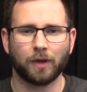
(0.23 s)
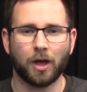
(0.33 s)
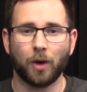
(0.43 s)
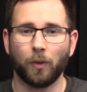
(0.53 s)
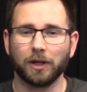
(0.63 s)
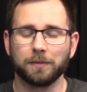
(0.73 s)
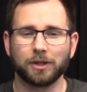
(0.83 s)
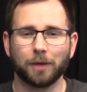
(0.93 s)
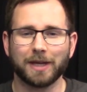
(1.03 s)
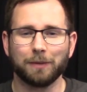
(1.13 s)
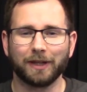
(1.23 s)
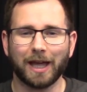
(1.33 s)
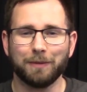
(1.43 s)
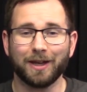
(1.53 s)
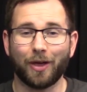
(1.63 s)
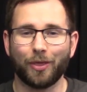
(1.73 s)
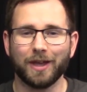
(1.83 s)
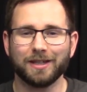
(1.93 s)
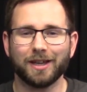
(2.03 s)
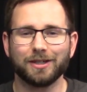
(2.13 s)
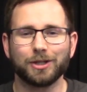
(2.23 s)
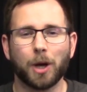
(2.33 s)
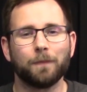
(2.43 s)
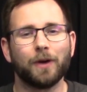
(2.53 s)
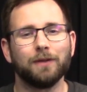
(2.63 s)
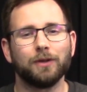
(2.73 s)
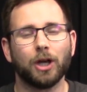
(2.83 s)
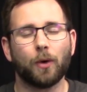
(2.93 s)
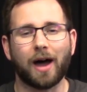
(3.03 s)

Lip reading: Welcome to Top Table Gaming. This is a top 5 video,